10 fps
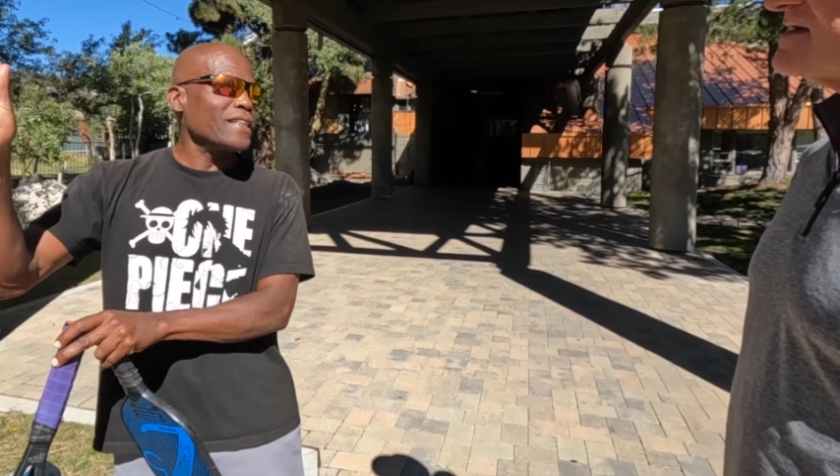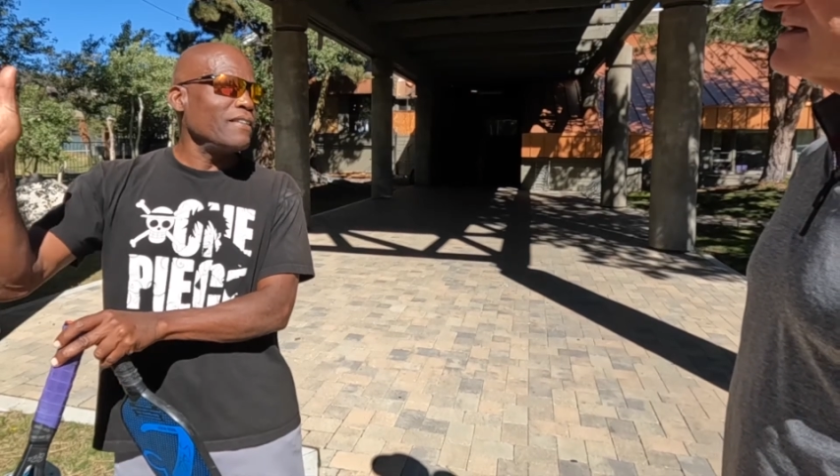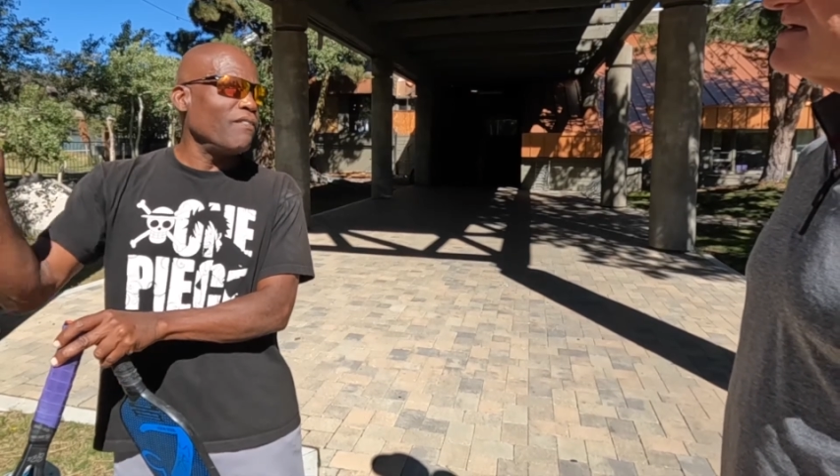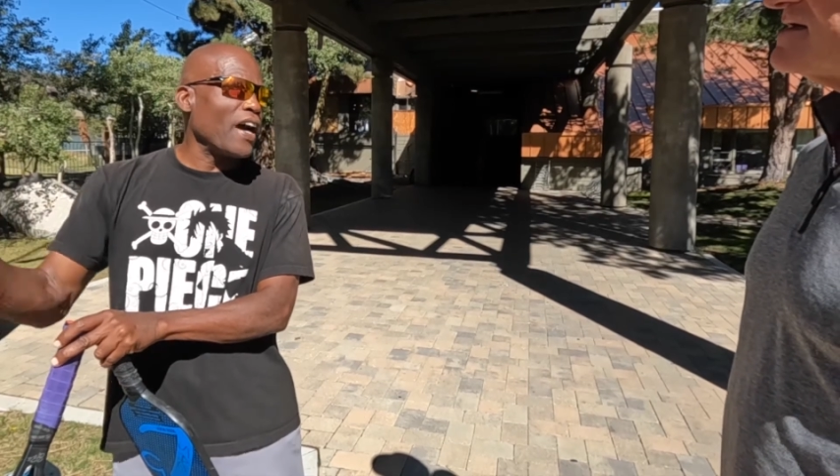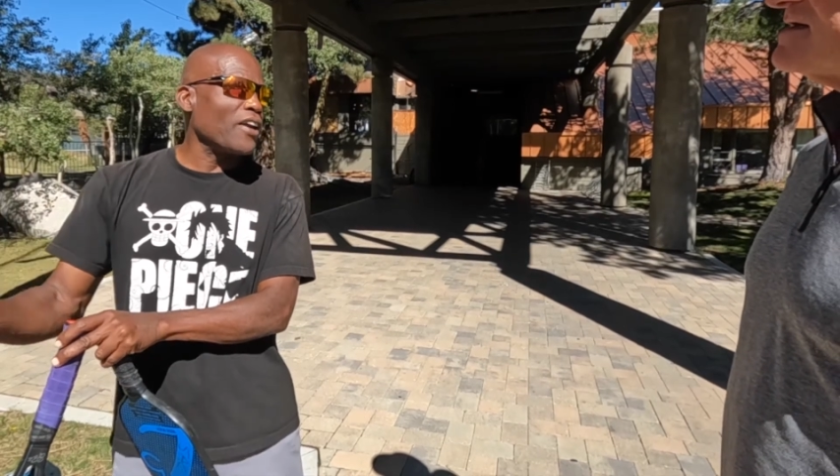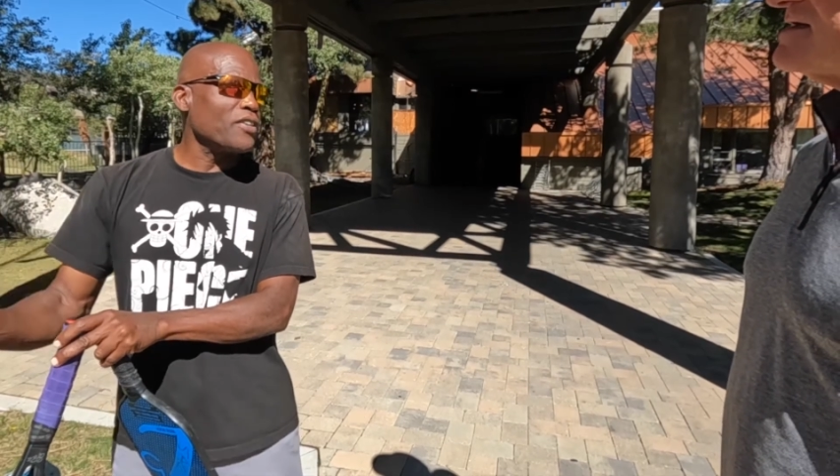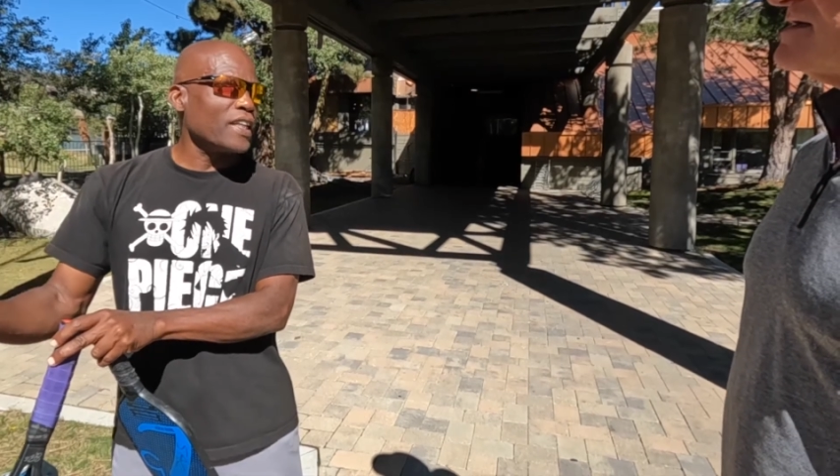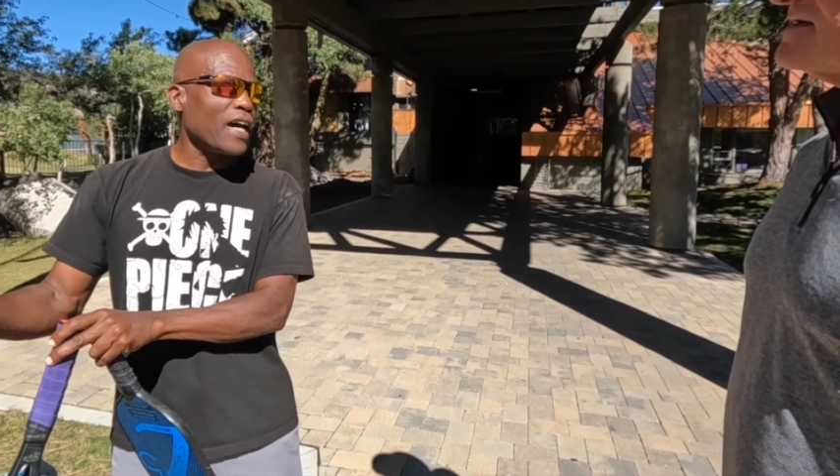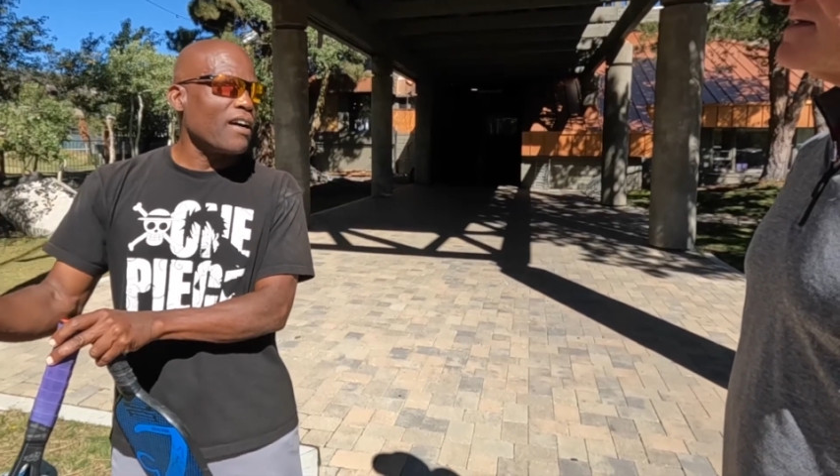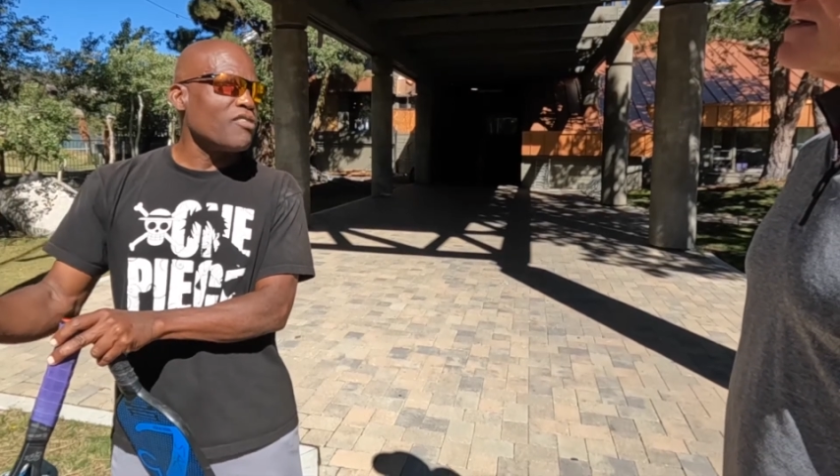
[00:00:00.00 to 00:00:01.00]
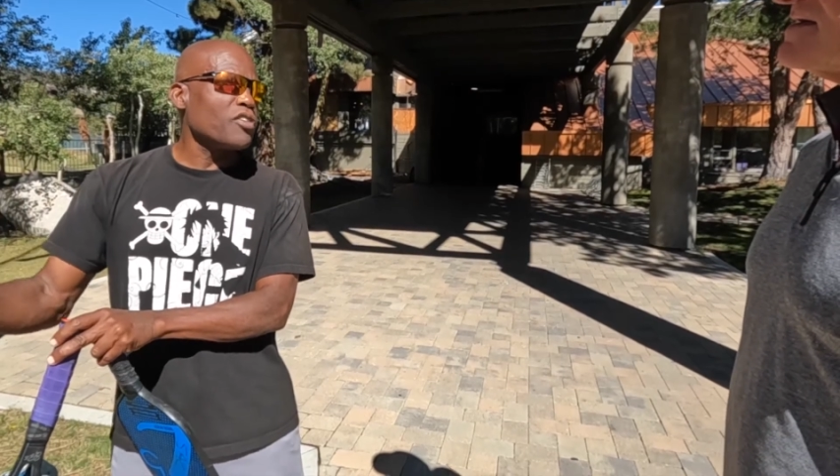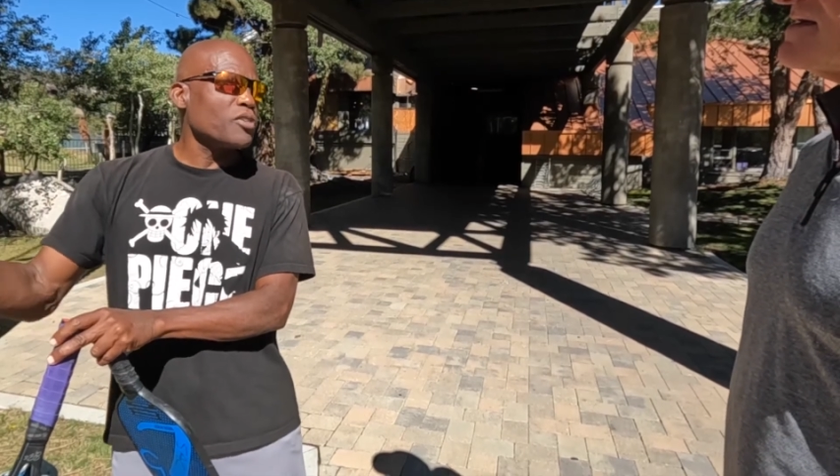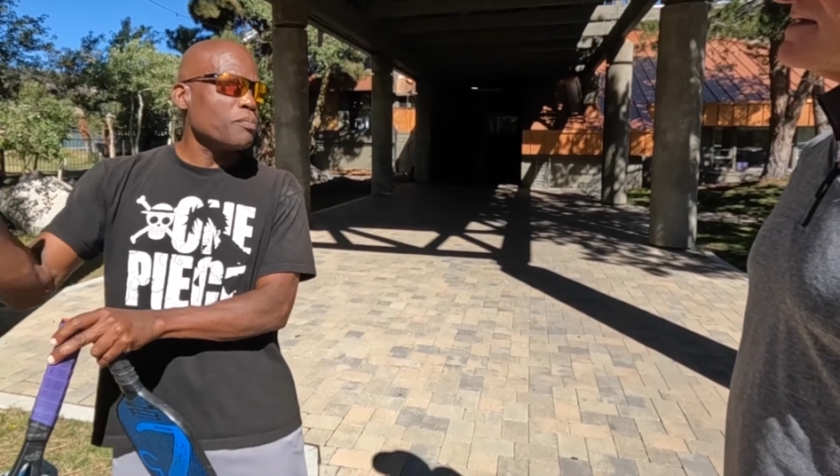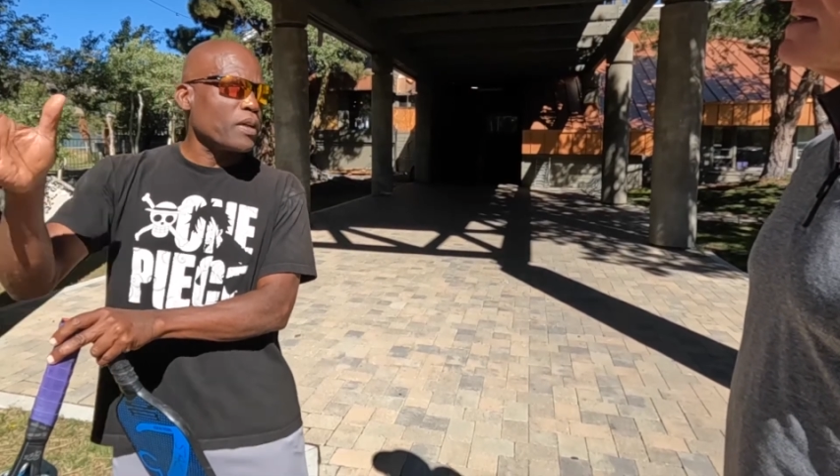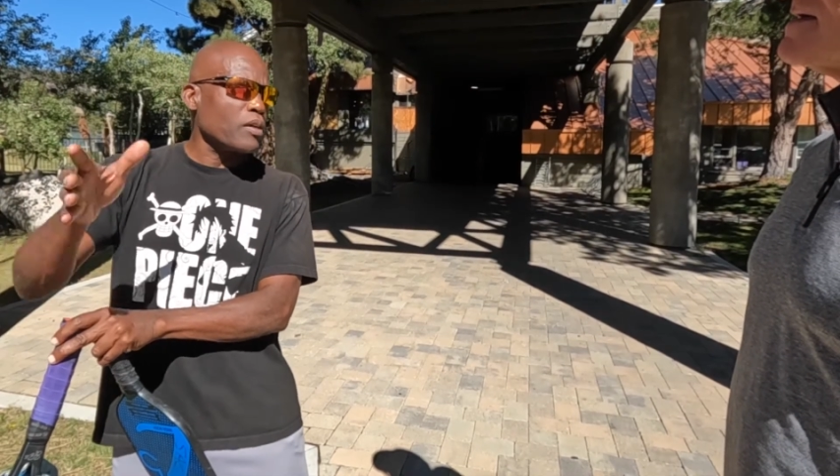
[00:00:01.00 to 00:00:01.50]
divider now for the
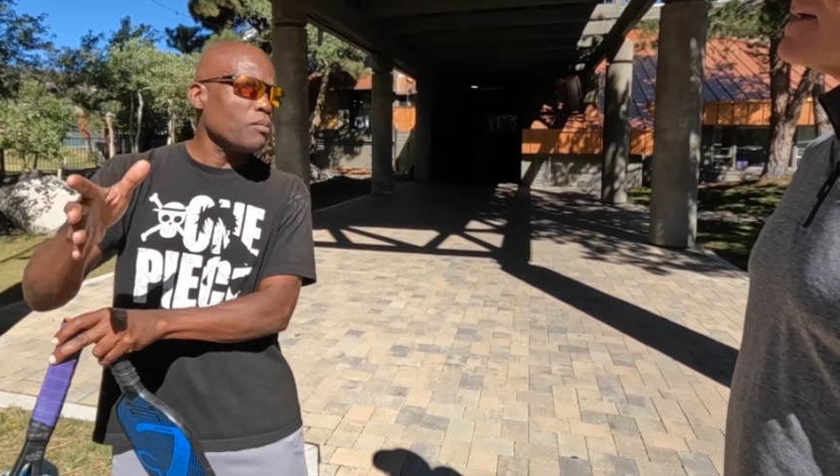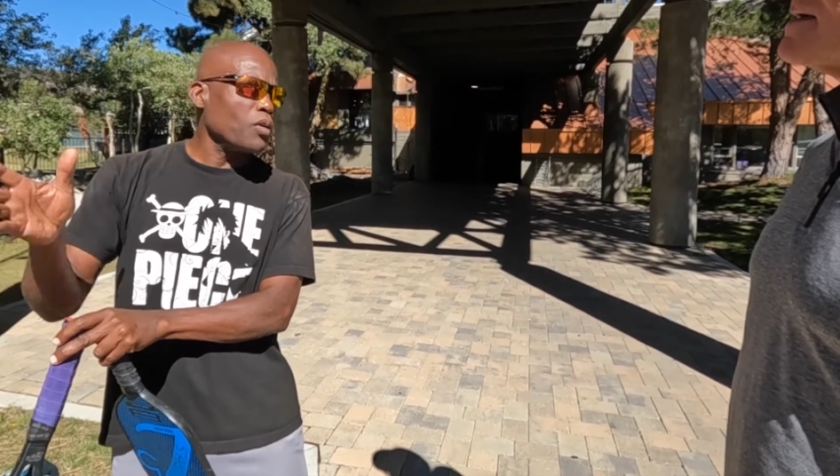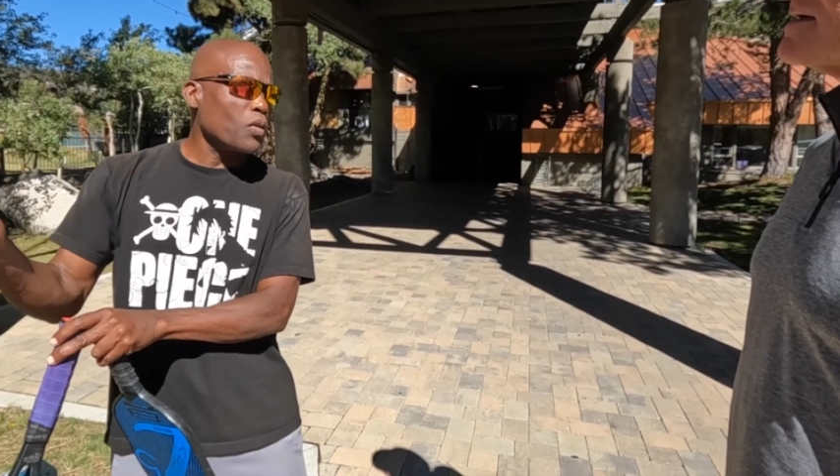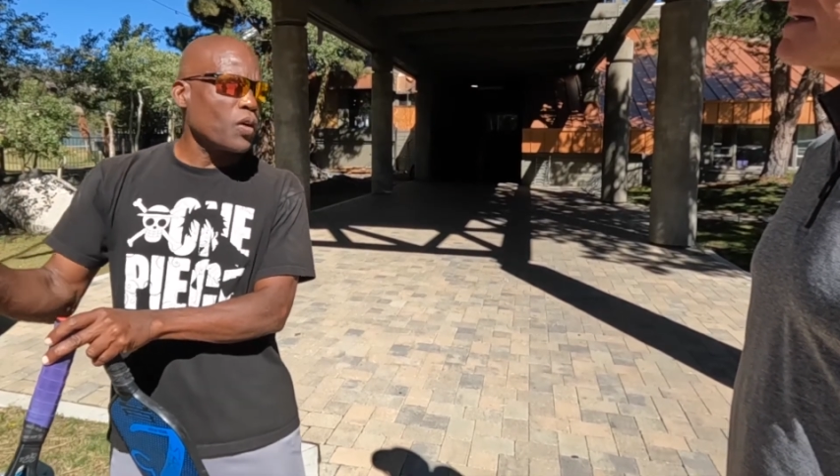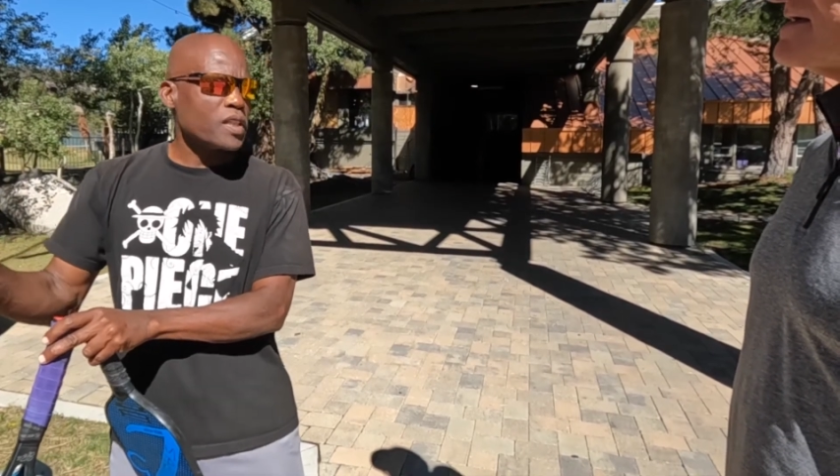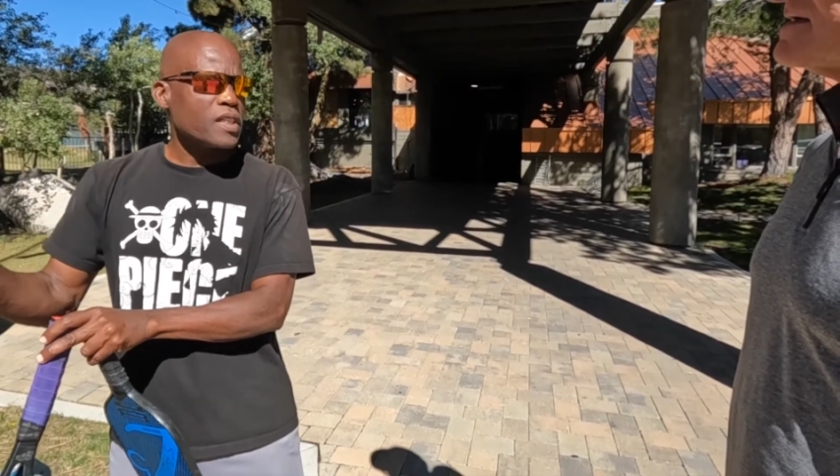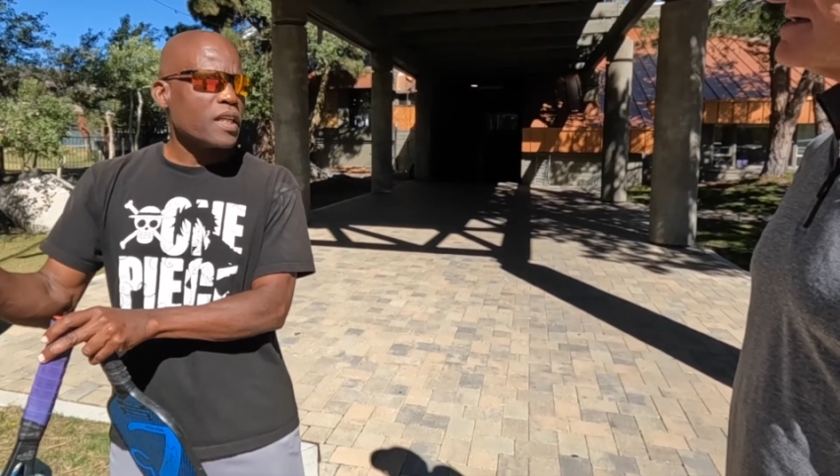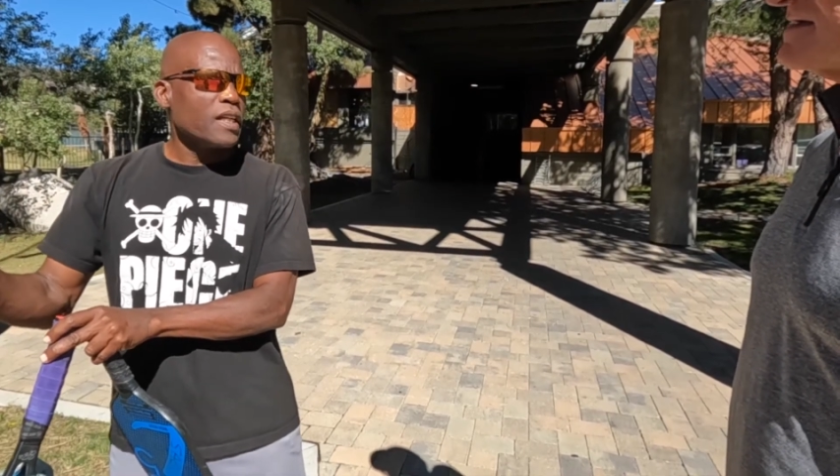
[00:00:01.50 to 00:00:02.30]
pickleball courts.